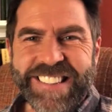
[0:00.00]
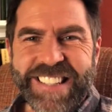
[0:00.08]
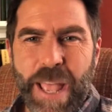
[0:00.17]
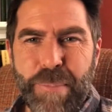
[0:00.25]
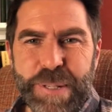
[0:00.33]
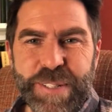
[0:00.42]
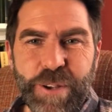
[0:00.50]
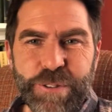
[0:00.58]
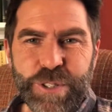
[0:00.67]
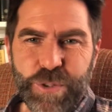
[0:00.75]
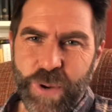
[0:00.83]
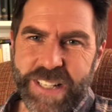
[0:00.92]

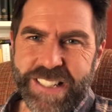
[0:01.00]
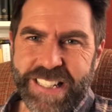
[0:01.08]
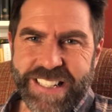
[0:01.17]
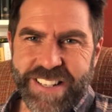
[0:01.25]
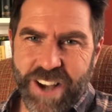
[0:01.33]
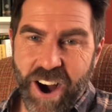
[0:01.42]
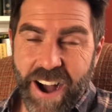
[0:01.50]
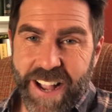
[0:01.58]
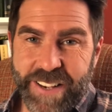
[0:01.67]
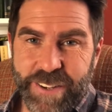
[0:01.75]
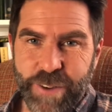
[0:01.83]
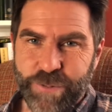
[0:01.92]
Episode
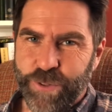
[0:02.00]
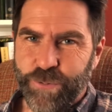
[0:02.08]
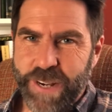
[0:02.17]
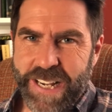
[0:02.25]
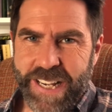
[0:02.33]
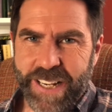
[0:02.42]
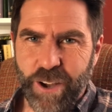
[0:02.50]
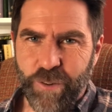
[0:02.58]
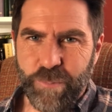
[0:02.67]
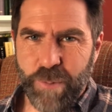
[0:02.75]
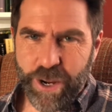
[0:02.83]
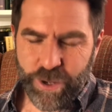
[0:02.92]
29 of the reading of
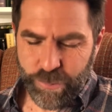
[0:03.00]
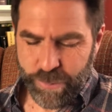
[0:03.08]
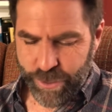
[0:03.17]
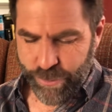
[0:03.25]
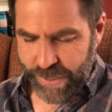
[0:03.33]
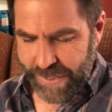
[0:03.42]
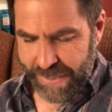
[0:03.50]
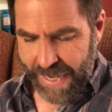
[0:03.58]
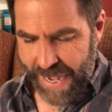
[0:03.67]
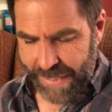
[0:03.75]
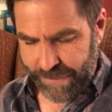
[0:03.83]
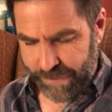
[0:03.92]
Michael McCoy's
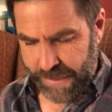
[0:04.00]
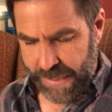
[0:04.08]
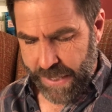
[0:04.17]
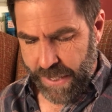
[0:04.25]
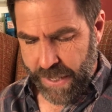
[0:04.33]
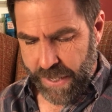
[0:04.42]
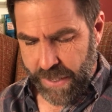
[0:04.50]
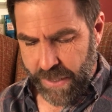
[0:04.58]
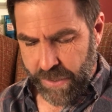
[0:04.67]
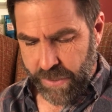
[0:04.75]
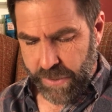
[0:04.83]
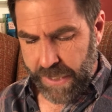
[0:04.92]
Garden,
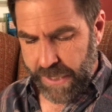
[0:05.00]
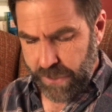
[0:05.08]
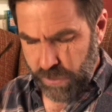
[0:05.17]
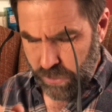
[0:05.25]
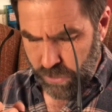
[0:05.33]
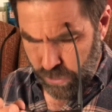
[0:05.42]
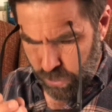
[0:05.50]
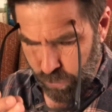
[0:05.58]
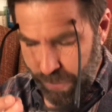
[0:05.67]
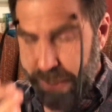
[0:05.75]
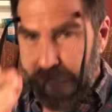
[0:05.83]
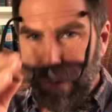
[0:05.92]
the
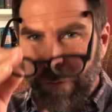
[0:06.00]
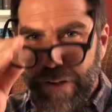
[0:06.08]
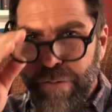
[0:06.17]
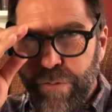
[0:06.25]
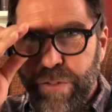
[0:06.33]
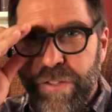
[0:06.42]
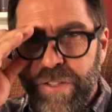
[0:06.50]
25th